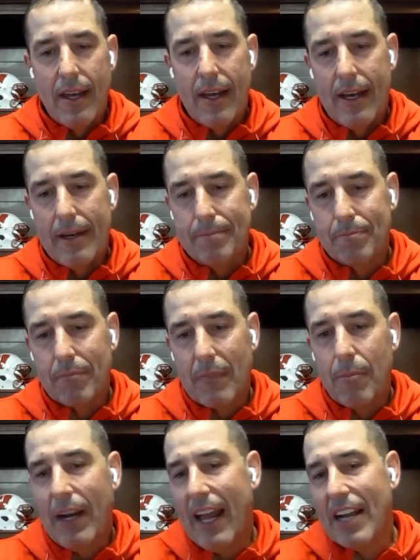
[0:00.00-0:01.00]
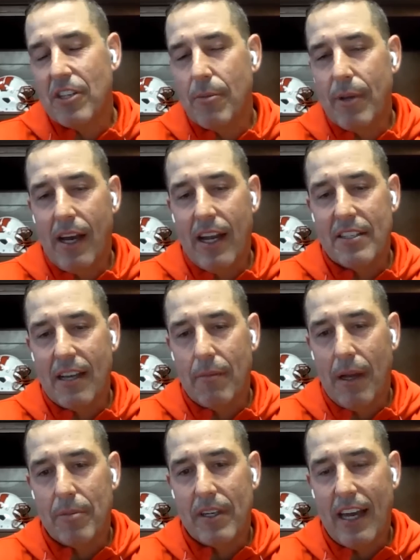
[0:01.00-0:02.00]
But actually, to be honest,
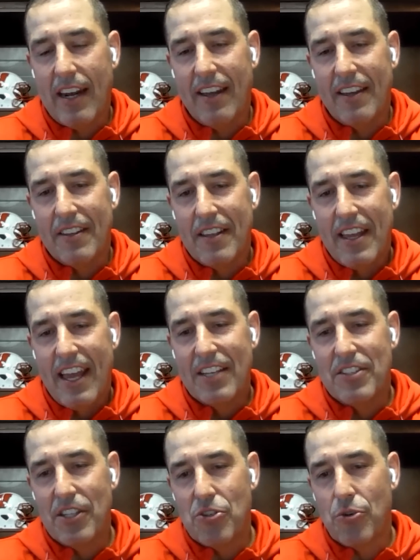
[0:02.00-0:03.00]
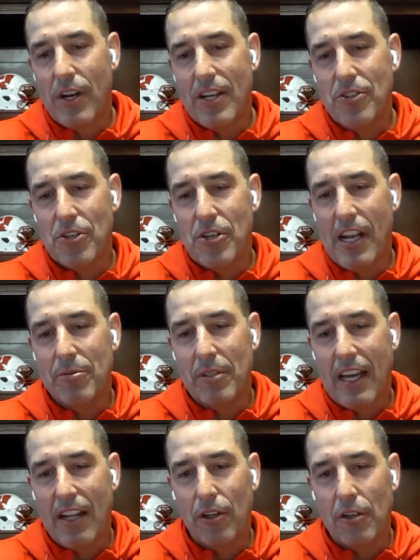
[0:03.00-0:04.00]
I'm kind of, as this transition
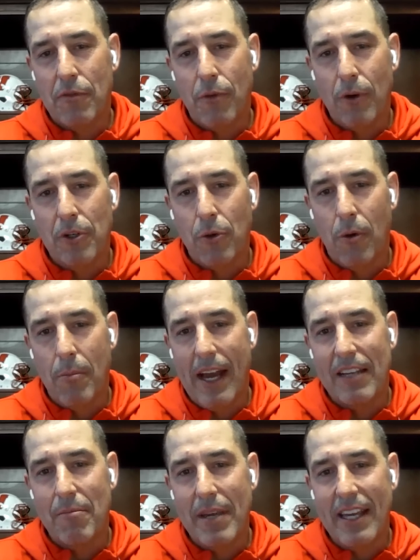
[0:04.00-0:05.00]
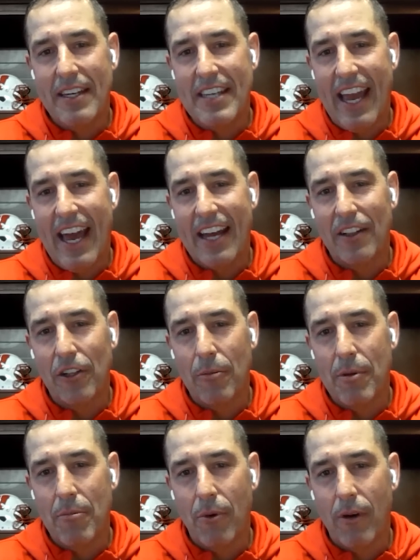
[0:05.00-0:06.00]
happens, I'm kind of looking forward to going back and being dad a
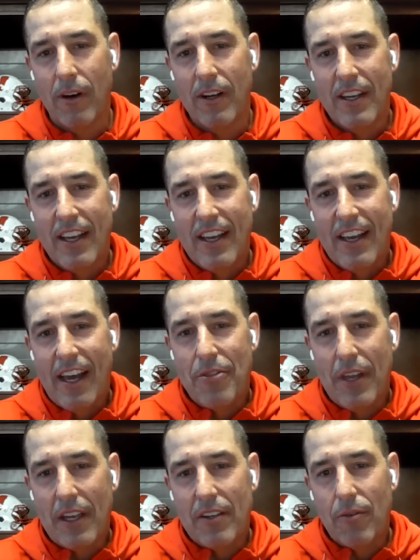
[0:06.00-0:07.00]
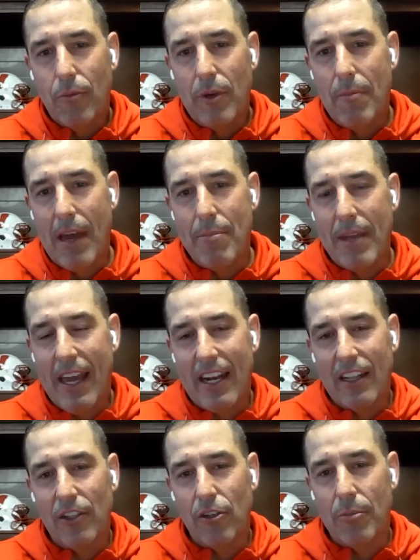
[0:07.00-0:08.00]
little bit more. I think we maybe
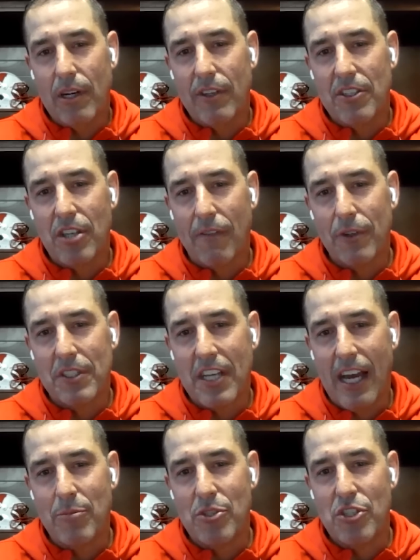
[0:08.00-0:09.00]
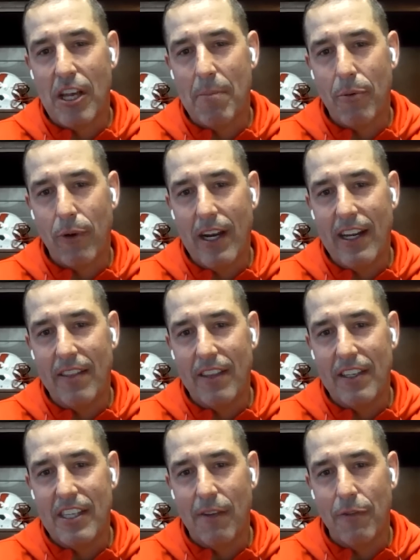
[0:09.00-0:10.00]
had a little bit of a tougher time separating
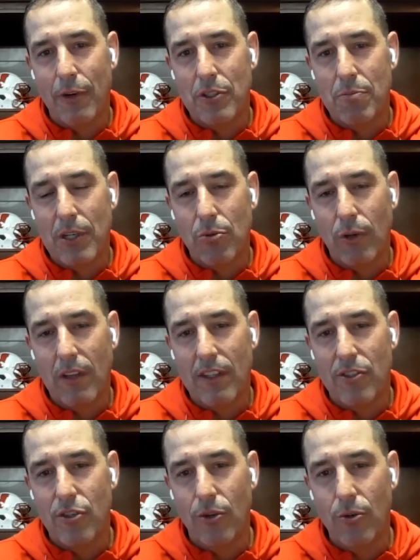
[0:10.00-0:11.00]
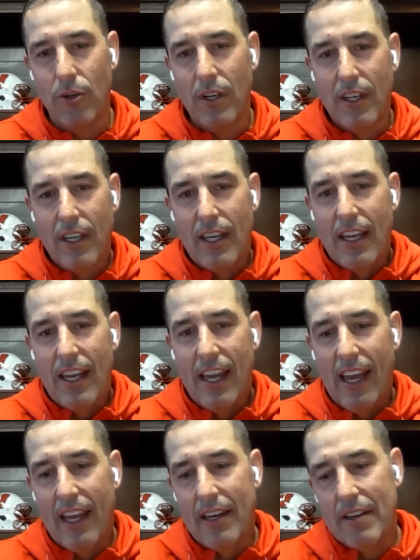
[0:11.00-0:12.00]
the difference between the two.
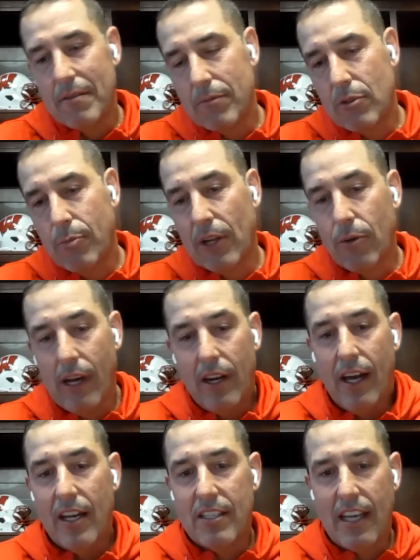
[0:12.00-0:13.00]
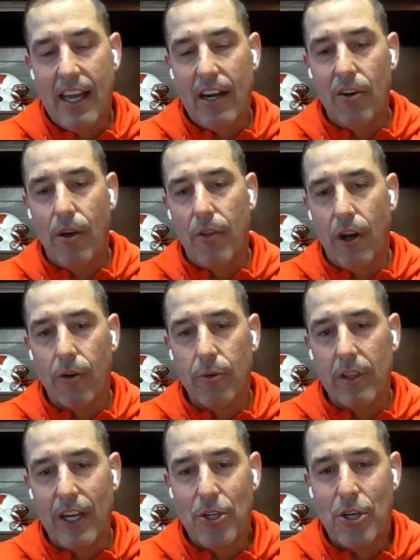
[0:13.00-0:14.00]
And to be quite honest, I don't know that our
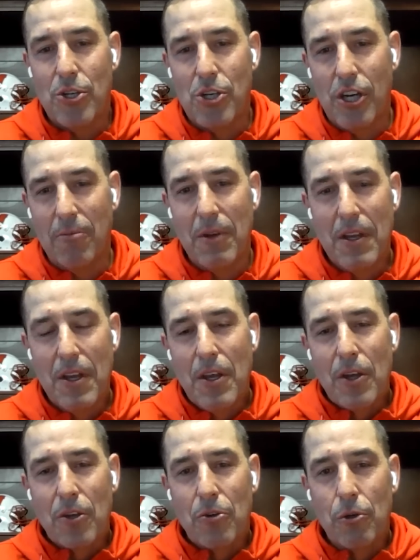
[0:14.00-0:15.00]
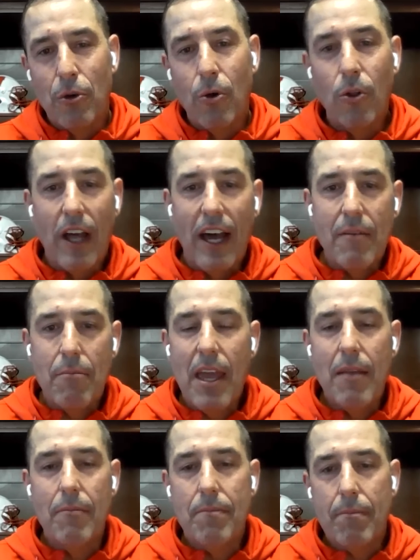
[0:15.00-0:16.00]
relationship grew a whole lot.
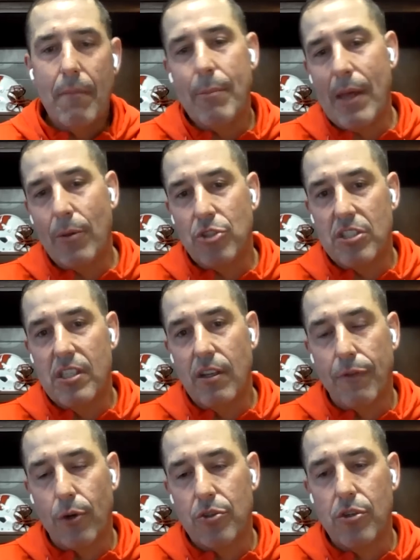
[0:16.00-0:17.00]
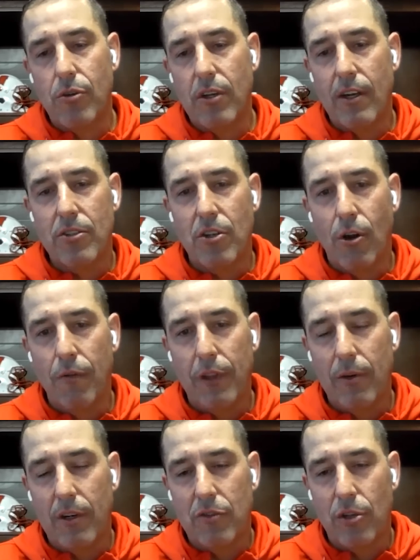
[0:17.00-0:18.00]
And maybe that was just in the first 2 years, and
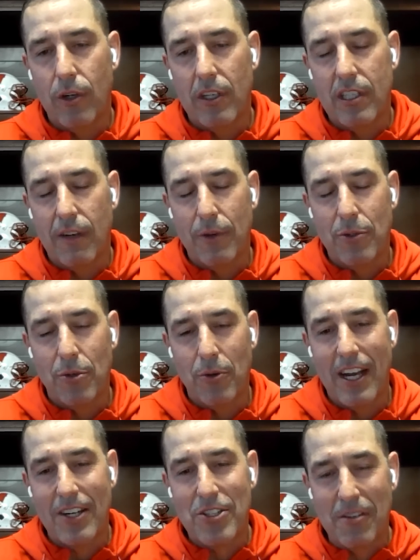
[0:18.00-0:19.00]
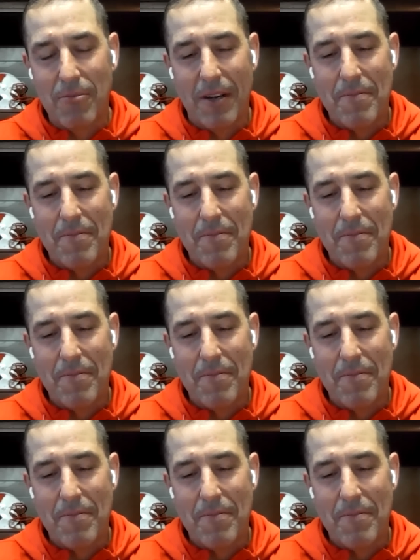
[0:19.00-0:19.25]
hopefully it would have turned a different direction.